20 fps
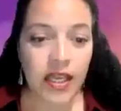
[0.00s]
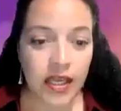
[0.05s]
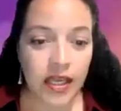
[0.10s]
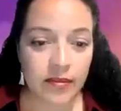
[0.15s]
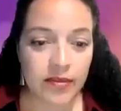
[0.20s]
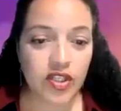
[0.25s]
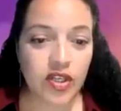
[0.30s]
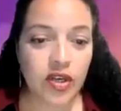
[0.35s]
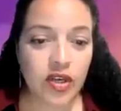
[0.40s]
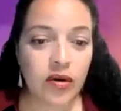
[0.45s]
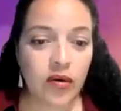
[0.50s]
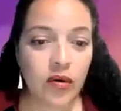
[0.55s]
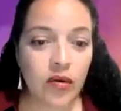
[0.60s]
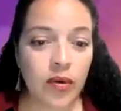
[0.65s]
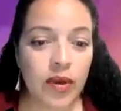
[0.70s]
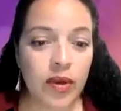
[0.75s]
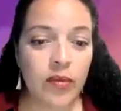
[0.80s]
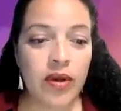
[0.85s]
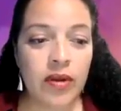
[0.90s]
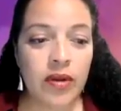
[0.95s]
Yep. So
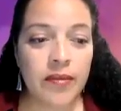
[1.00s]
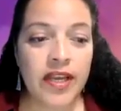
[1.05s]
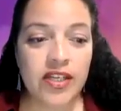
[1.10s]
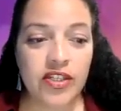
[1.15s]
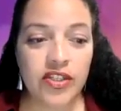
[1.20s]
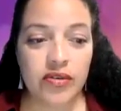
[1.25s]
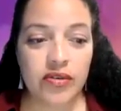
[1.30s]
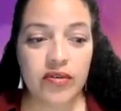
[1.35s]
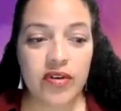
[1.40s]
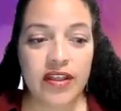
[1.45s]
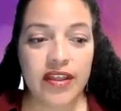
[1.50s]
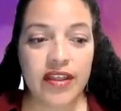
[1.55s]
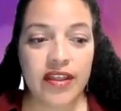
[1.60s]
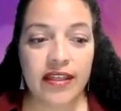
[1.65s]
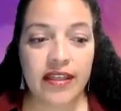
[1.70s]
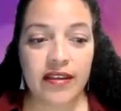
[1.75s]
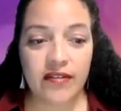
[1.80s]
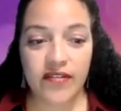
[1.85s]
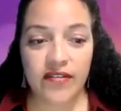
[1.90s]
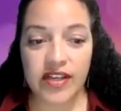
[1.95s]
we want to make sure that
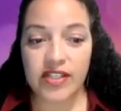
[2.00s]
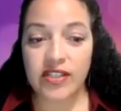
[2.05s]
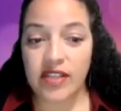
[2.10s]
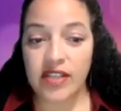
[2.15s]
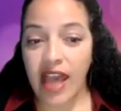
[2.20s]
the events